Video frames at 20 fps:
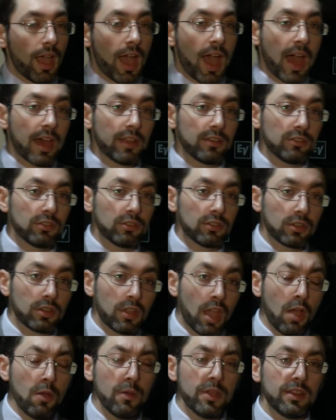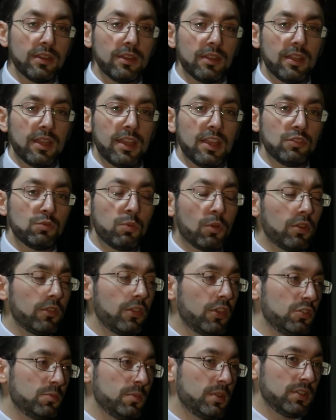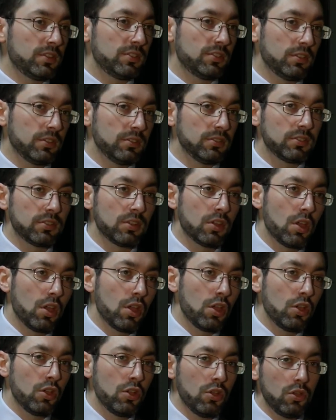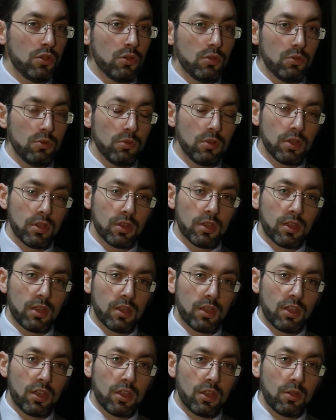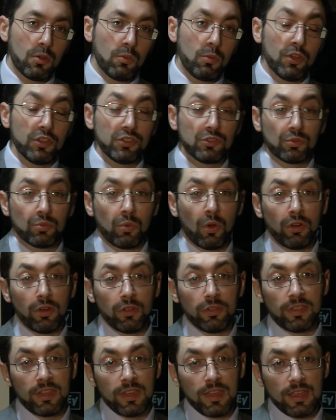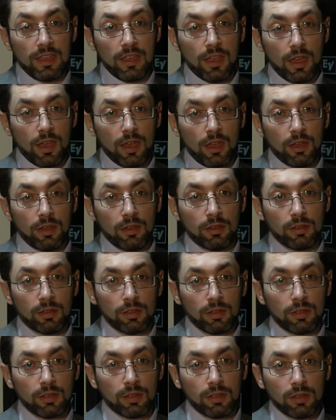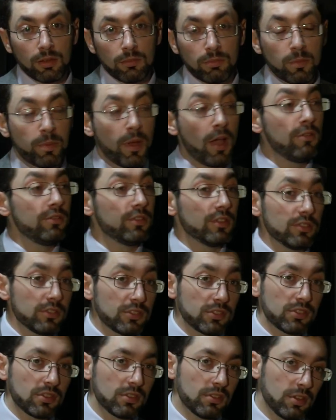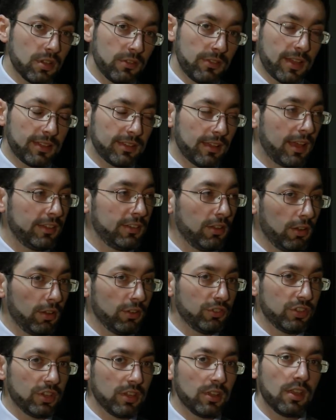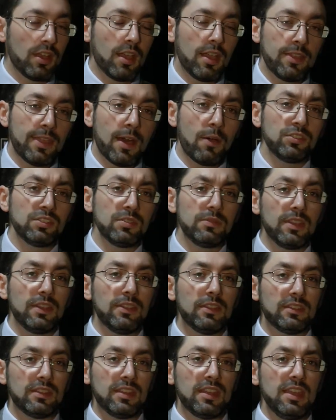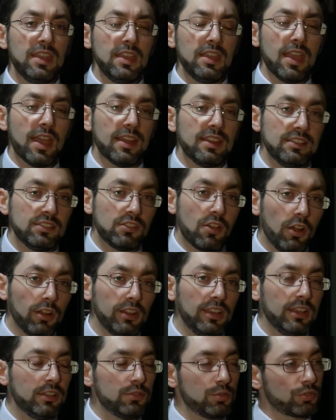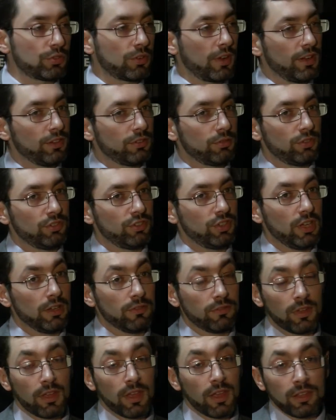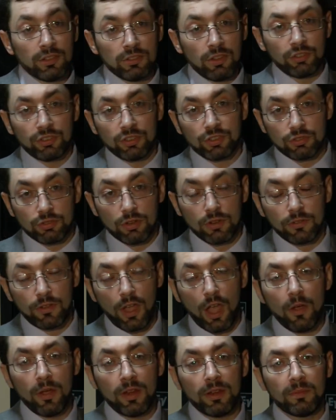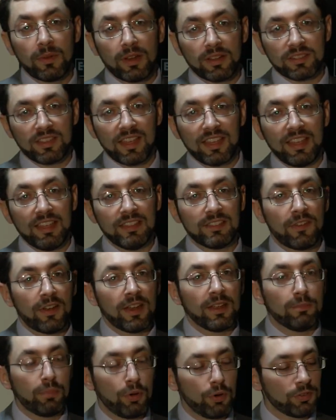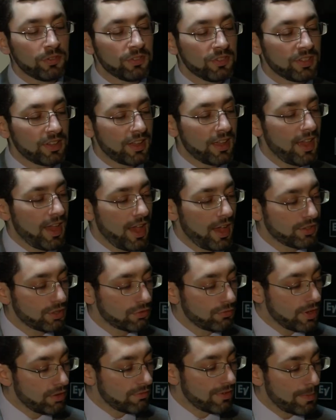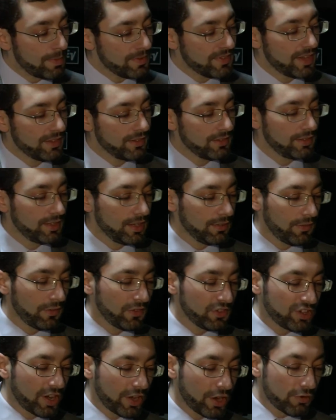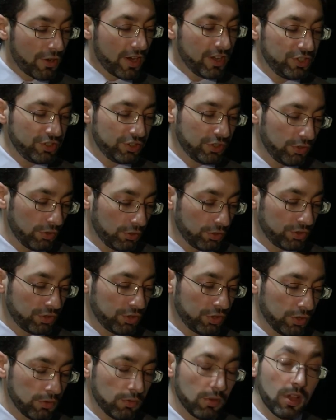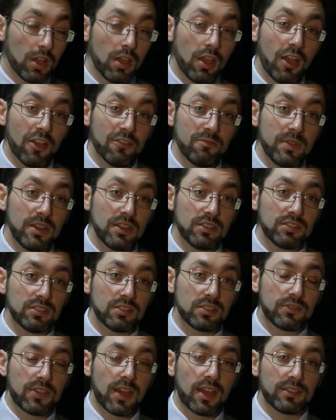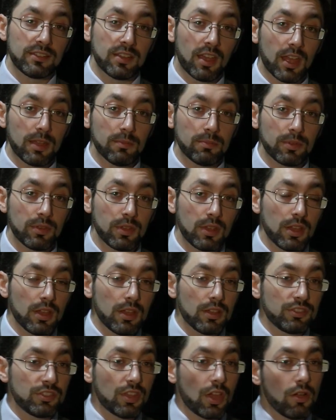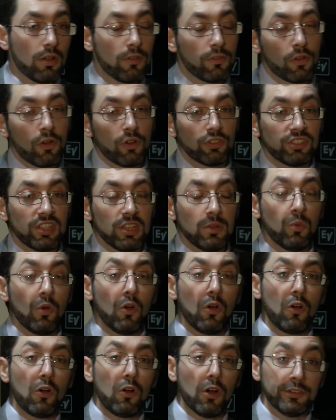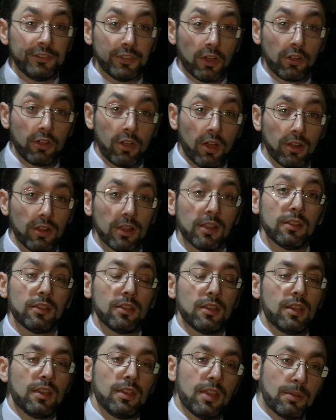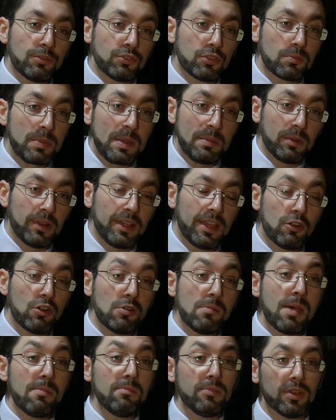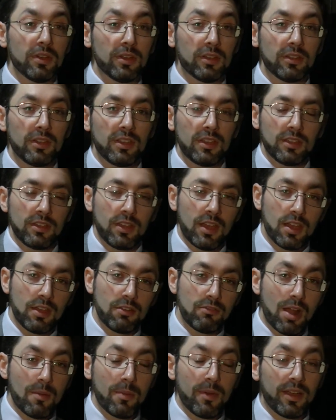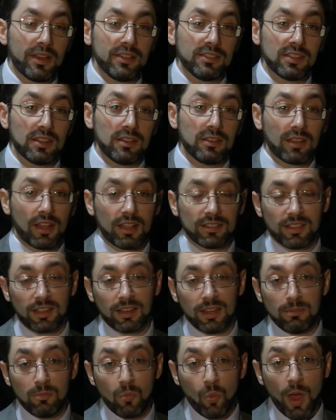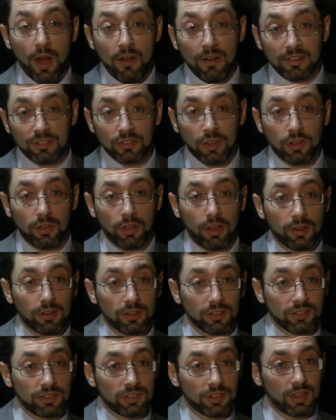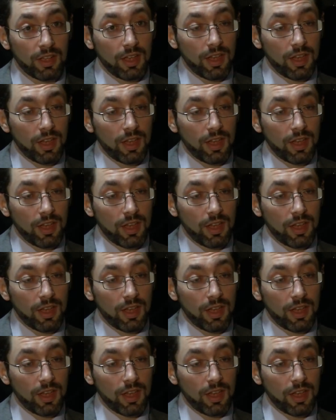And Cohen is one of those ministers who was one of the proponents of that ideology. That was something that he and his colleagues were trying to achieve. It's not just true of Cohen, but I say he's very important as a real representative of a generation or two of ministers of that type. So, of course, he wore a dog collar. I'm sure that people here remember rabbis and chazanim wearing dog collars